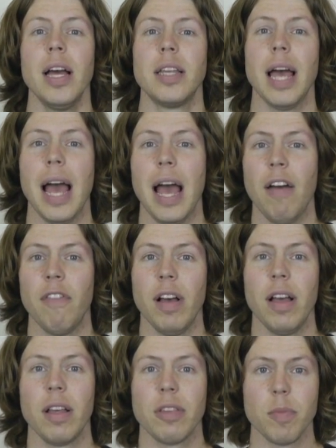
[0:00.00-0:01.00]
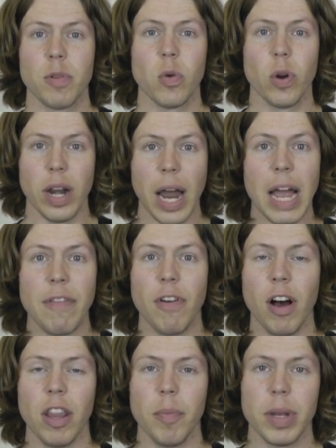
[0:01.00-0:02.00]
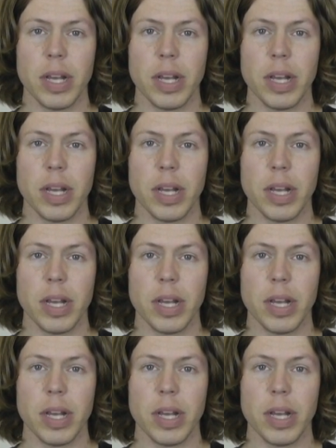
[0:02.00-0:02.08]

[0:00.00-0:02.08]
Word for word: to have some sort of knife on them